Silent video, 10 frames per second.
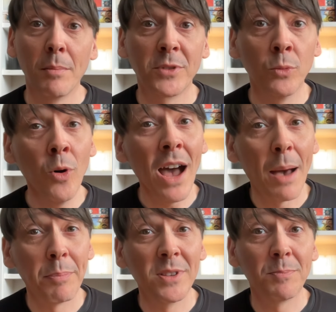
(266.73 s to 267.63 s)
So what
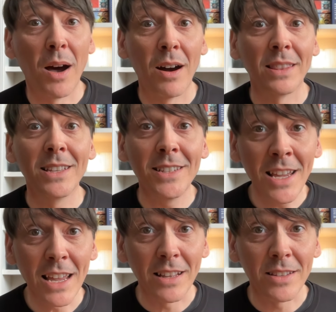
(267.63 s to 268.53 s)
happens behind the
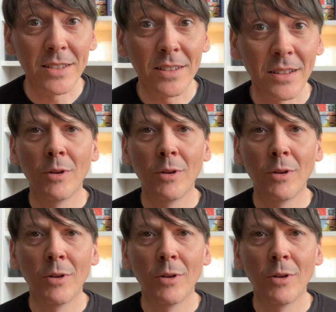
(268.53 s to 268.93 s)
scenes?